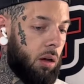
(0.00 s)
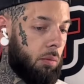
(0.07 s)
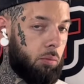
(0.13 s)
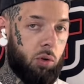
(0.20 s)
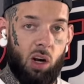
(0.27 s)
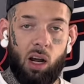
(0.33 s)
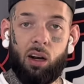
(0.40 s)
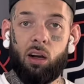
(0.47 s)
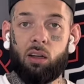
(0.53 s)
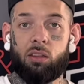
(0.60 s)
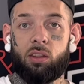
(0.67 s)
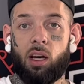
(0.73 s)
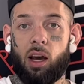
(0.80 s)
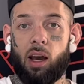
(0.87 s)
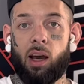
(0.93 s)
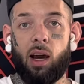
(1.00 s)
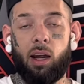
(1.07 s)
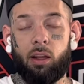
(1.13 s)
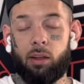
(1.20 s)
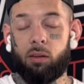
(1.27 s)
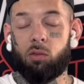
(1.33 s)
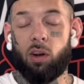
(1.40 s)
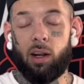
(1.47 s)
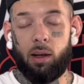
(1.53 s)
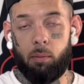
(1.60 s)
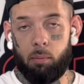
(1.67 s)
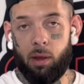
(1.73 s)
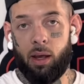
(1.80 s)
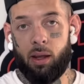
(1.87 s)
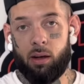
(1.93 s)
products I highly
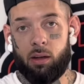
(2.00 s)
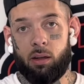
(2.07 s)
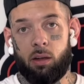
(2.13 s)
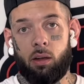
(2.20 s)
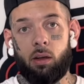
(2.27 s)
recommend